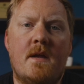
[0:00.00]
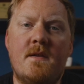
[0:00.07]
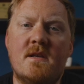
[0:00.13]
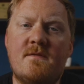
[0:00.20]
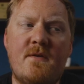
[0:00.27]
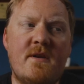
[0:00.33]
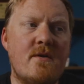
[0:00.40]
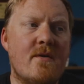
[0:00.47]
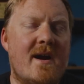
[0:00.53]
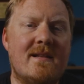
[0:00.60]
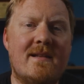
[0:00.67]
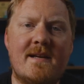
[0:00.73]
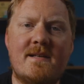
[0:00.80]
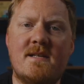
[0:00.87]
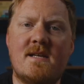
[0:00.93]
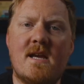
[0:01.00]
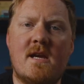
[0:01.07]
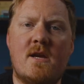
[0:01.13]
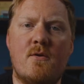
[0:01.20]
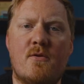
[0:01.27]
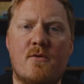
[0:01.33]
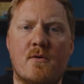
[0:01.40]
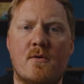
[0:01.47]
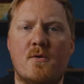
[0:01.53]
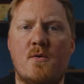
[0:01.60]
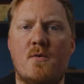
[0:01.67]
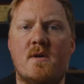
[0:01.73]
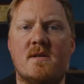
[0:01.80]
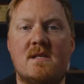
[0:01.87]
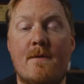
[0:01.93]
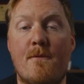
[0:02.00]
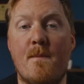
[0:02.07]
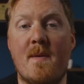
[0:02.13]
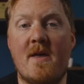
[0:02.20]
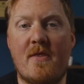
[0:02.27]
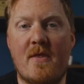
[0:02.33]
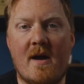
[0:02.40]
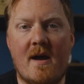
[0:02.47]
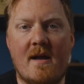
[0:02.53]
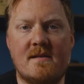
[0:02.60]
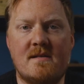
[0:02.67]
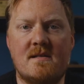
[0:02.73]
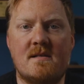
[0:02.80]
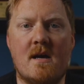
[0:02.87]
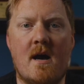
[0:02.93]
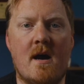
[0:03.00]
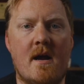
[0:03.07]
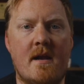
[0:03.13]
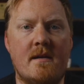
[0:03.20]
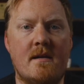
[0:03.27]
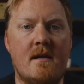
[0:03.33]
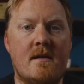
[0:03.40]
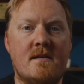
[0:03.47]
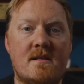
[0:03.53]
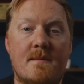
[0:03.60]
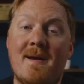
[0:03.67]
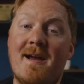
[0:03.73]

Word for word: In this video, I'd like to take you through some of my thoughts on some